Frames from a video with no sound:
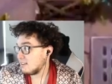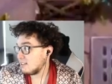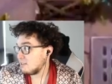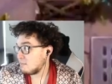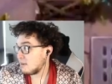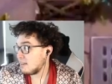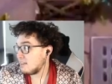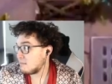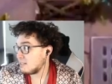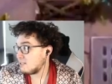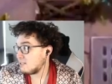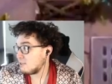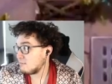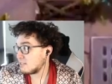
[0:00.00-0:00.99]
Dude, my
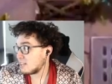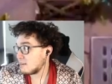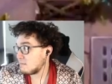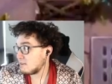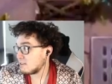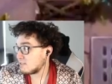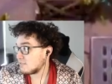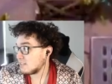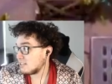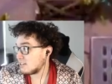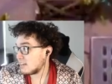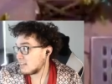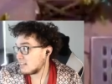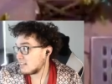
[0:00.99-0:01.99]
stream setup here is really
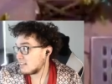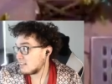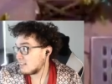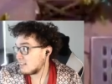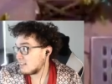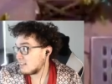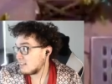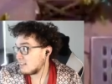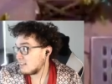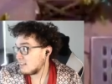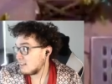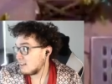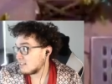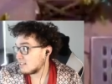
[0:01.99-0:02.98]
jank.
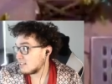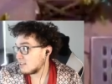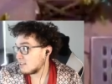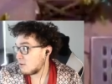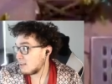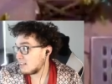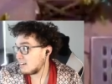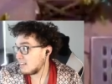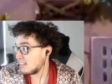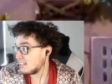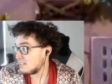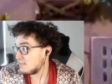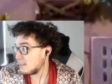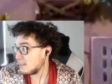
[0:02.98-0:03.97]
Also, the quality on
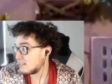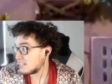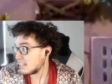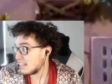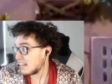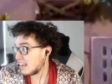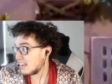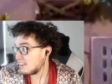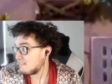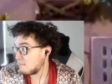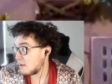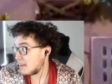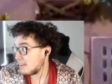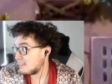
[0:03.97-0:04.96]
this video is like kind
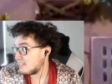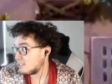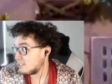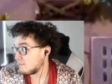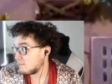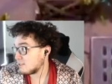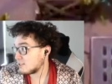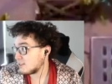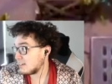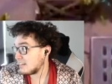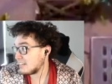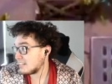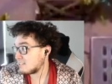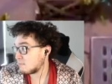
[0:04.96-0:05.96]
of bad, so full
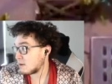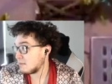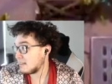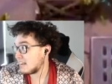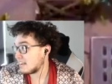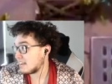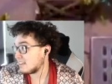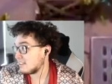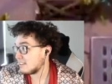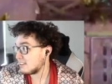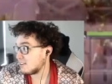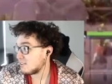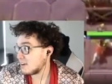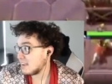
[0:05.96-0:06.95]
screening it's probably not gonna
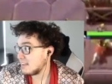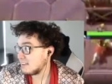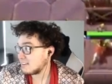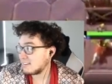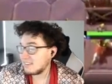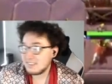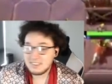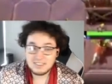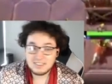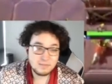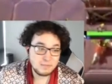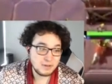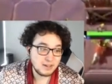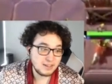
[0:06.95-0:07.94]
look great,
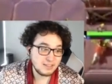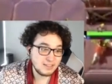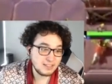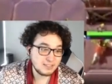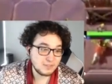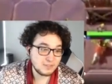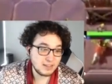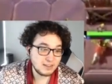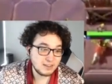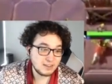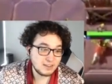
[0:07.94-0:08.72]
but it's fine.